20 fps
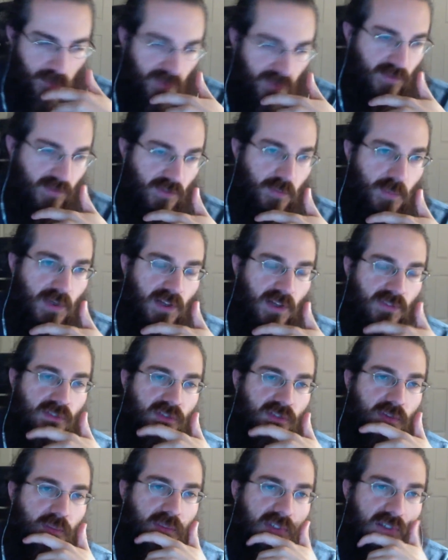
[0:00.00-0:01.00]
different
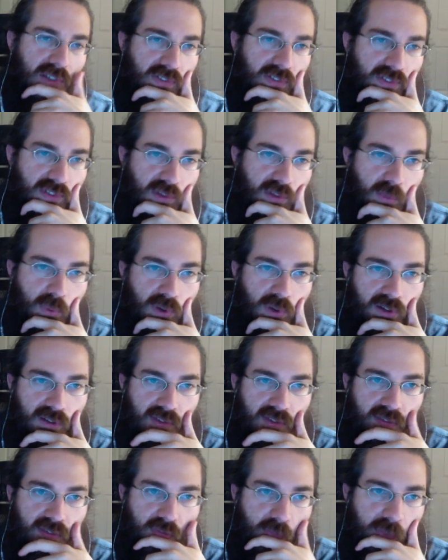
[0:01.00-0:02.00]
sponsorship deals in the
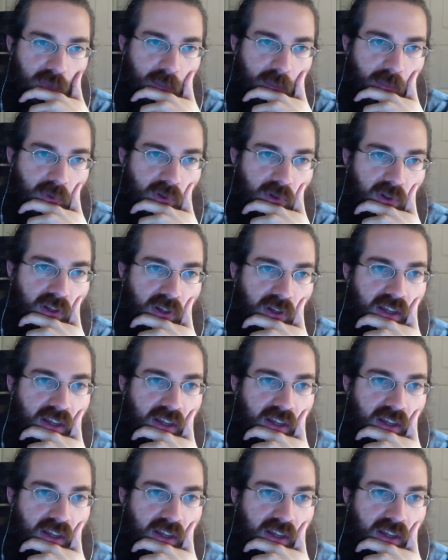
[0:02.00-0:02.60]
works for people.